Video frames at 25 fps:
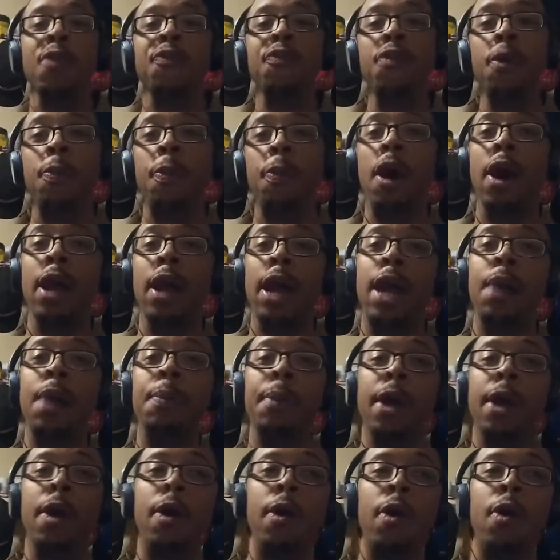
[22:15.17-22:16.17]
football game
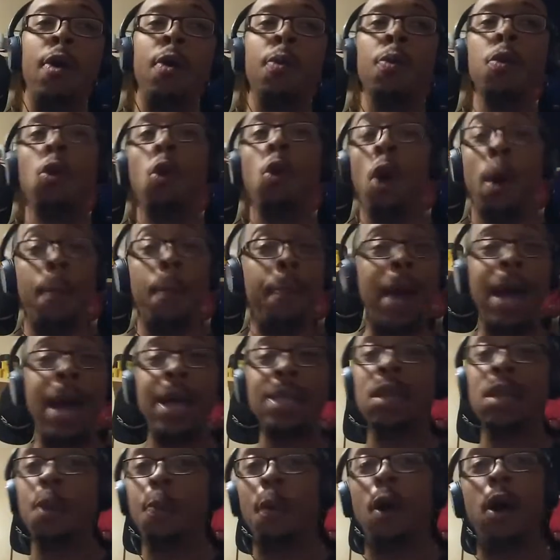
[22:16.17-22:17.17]
at home or
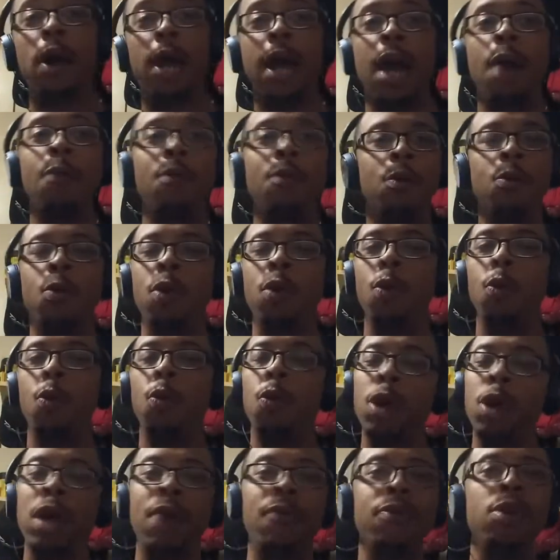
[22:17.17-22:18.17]
basketball game, wh-
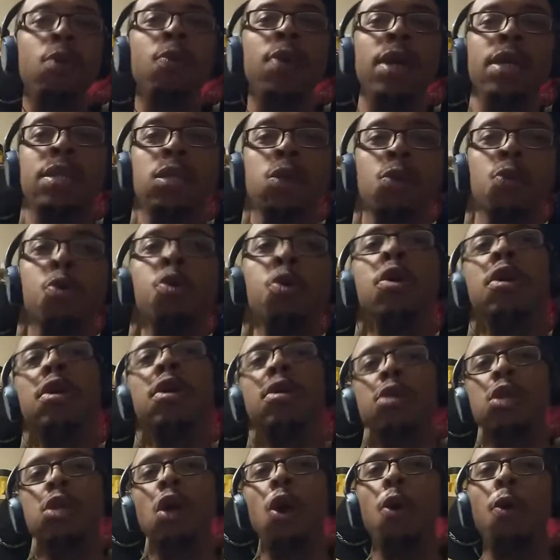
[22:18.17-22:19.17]
whatever you into.
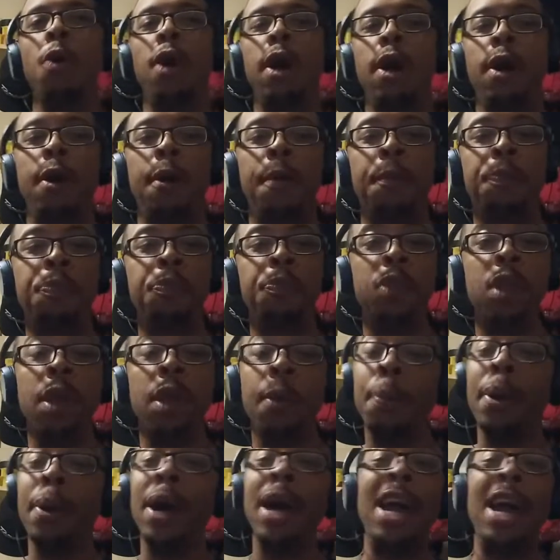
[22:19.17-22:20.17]
So um,
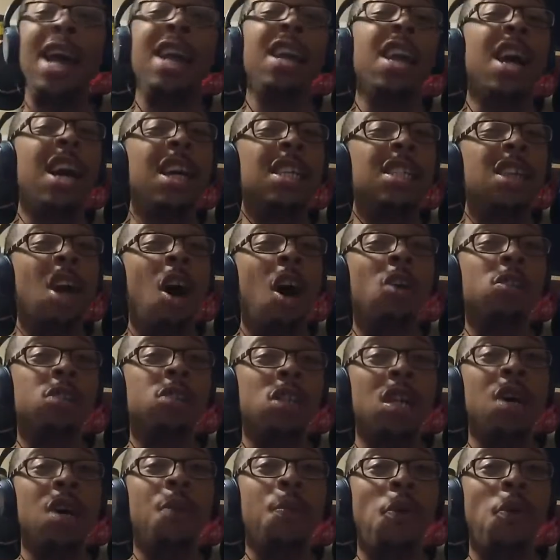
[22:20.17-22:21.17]
but it does cost a
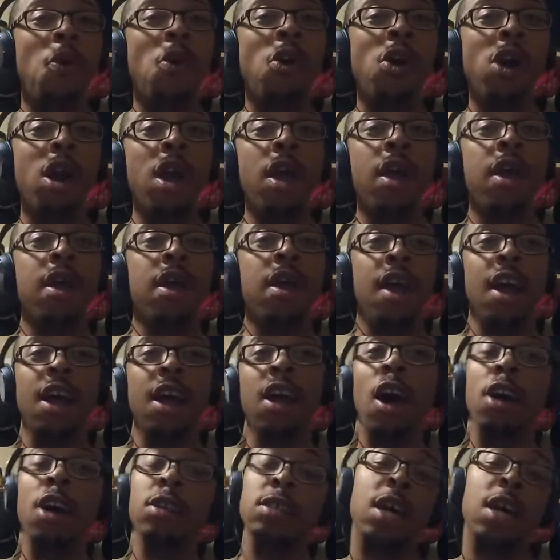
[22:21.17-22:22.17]
little more. It
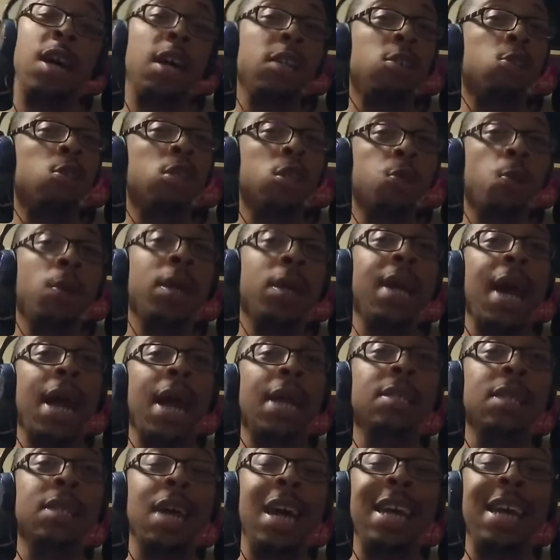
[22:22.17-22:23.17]
costs
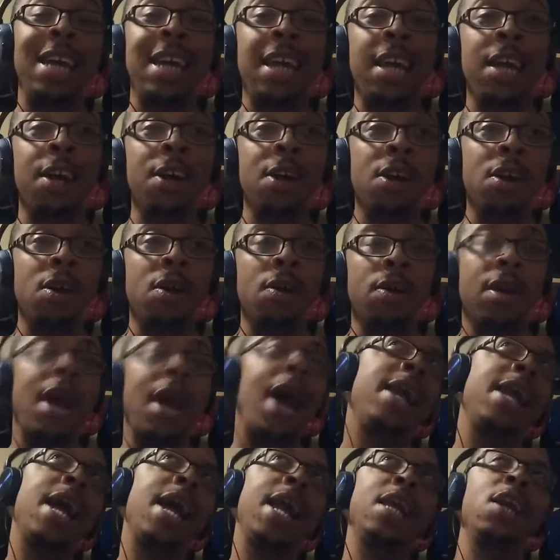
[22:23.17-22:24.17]
$120 a year,
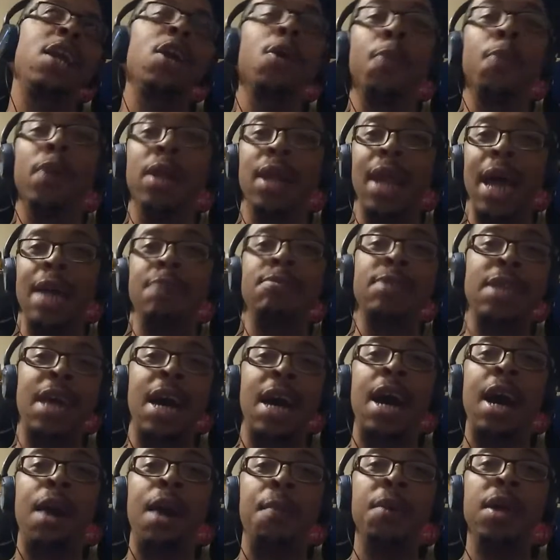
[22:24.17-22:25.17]
not not a year, but
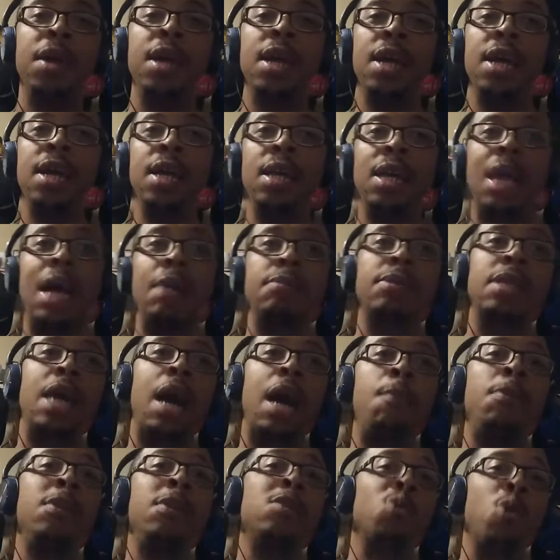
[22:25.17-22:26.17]
lifetime.
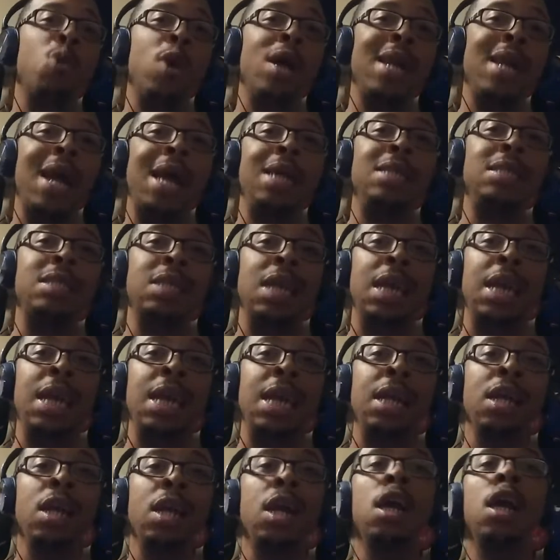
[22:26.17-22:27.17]
Lifetime is
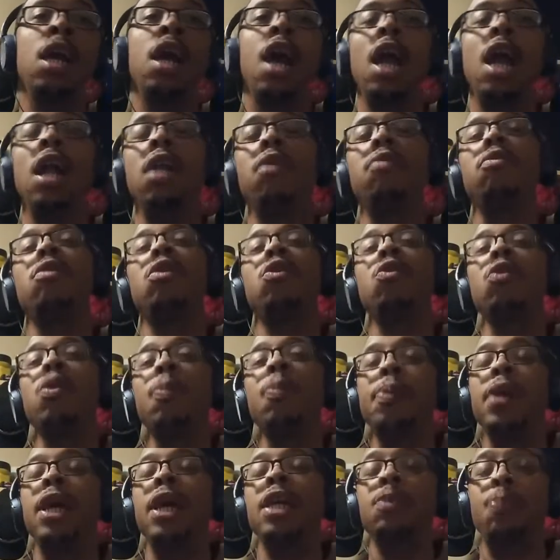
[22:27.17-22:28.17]
119 And if you do the
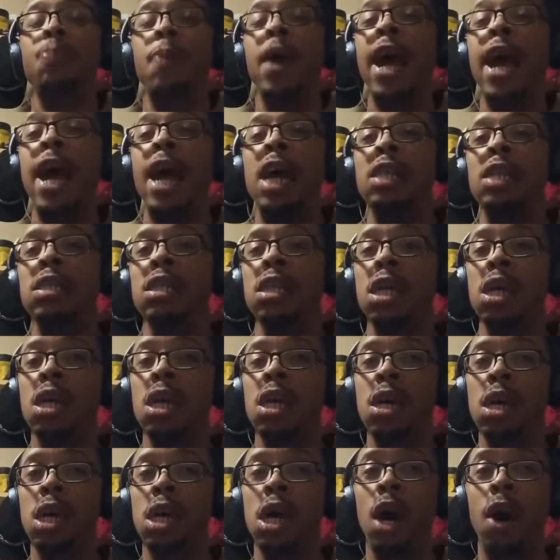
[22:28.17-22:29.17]
Plex Pass
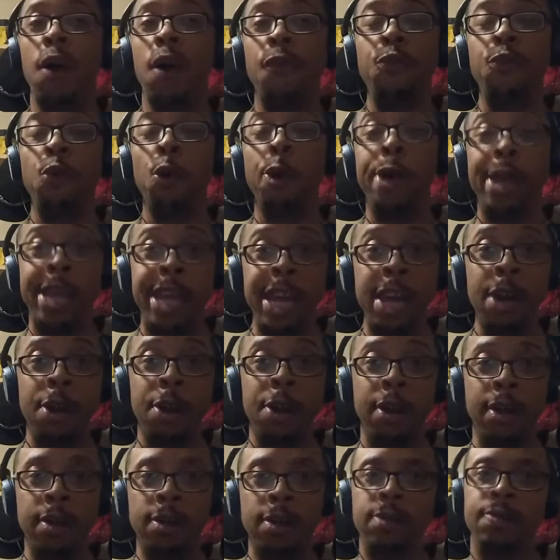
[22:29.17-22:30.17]
um, for a
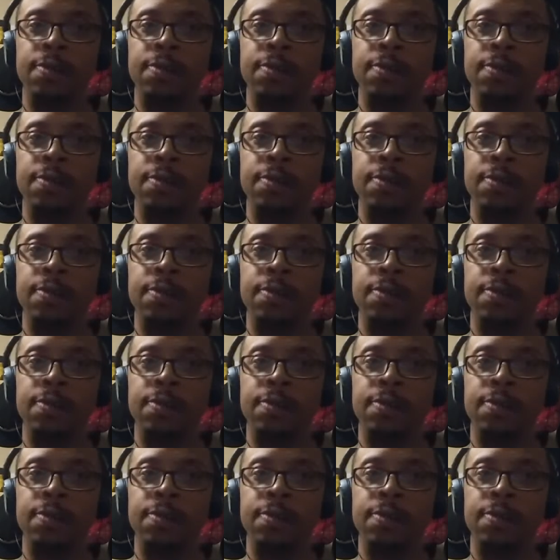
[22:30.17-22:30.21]
year,